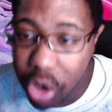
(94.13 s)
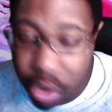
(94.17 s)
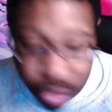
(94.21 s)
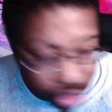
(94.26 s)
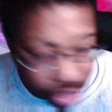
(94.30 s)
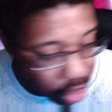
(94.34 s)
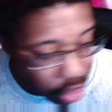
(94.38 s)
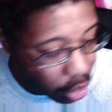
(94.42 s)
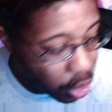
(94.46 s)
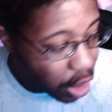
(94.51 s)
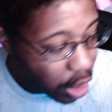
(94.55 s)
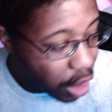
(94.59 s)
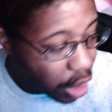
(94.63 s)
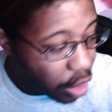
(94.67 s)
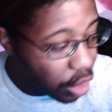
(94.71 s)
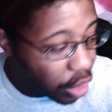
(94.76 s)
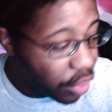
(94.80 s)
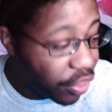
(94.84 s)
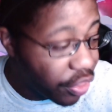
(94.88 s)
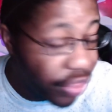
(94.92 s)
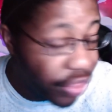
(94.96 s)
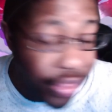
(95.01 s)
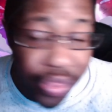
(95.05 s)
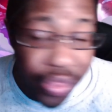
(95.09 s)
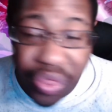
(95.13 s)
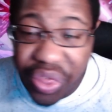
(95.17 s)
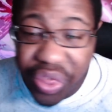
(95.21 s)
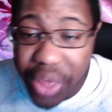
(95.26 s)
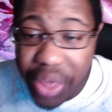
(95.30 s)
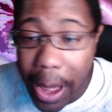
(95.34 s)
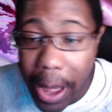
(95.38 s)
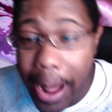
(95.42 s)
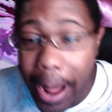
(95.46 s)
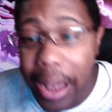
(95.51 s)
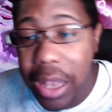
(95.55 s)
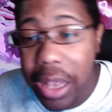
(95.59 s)
So
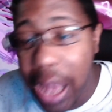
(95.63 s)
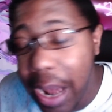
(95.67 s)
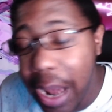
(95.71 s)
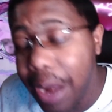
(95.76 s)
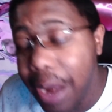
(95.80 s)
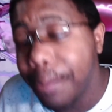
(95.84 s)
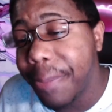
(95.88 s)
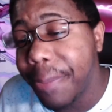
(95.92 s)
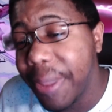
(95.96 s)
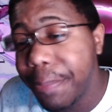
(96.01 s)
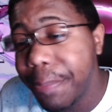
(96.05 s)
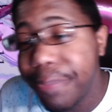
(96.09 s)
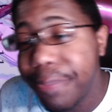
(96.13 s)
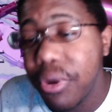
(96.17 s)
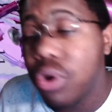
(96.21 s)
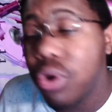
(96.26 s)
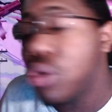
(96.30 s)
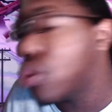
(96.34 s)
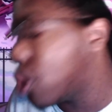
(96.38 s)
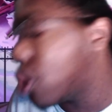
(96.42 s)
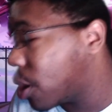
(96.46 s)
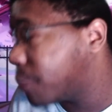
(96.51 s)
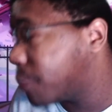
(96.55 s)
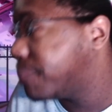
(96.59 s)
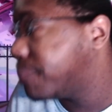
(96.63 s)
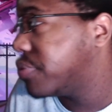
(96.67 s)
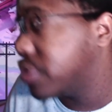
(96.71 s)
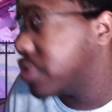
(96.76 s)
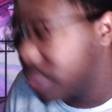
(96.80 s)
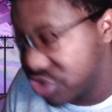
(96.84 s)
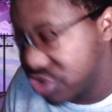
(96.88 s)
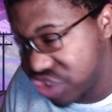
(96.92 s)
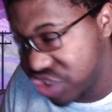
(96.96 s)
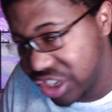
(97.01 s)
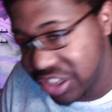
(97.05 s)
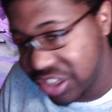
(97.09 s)
a lot of people are pretty
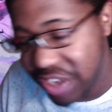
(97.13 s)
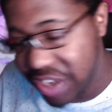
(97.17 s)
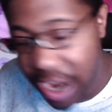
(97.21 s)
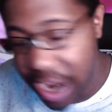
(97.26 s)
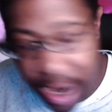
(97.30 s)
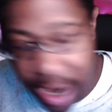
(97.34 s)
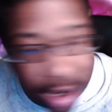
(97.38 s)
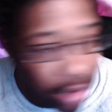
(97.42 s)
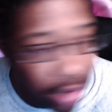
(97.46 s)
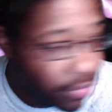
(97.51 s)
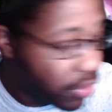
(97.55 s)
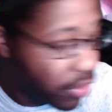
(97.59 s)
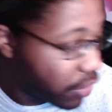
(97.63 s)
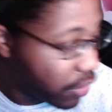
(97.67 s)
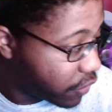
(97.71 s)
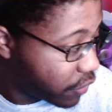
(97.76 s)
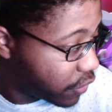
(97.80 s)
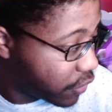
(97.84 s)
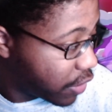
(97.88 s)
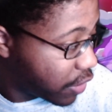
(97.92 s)
much getting tired of this.